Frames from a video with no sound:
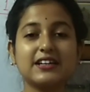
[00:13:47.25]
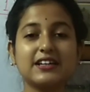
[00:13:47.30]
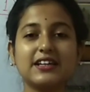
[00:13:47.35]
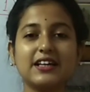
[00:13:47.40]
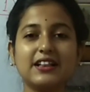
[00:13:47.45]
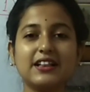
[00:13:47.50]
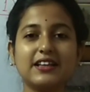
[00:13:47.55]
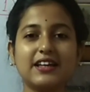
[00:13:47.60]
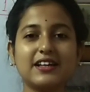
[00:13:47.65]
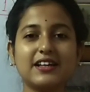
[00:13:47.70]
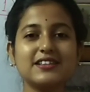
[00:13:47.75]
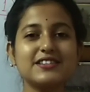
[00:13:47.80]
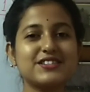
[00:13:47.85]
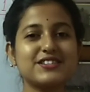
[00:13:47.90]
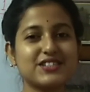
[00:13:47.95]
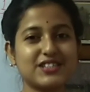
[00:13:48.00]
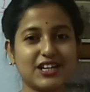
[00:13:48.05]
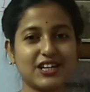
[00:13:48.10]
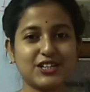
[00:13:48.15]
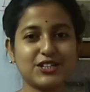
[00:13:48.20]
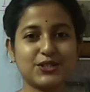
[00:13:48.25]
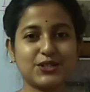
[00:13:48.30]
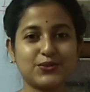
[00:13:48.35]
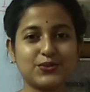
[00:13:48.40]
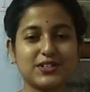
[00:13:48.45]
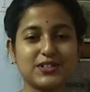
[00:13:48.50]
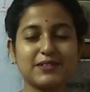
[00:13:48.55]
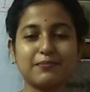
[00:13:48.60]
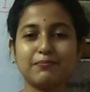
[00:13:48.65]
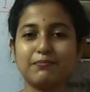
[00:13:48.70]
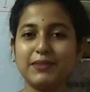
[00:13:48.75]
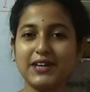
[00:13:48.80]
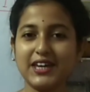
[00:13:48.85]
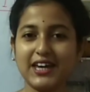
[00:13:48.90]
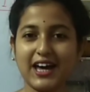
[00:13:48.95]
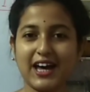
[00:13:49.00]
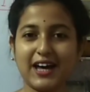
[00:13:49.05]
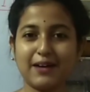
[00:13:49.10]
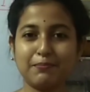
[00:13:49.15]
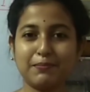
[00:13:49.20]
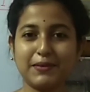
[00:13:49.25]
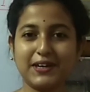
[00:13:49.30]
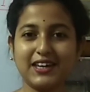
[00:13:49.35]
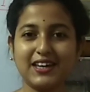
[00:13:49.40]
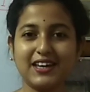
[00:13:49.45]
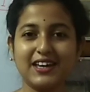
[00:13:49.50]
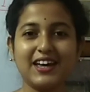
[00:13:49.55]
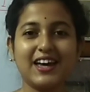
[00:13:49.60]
Till then, stay tuned, be happy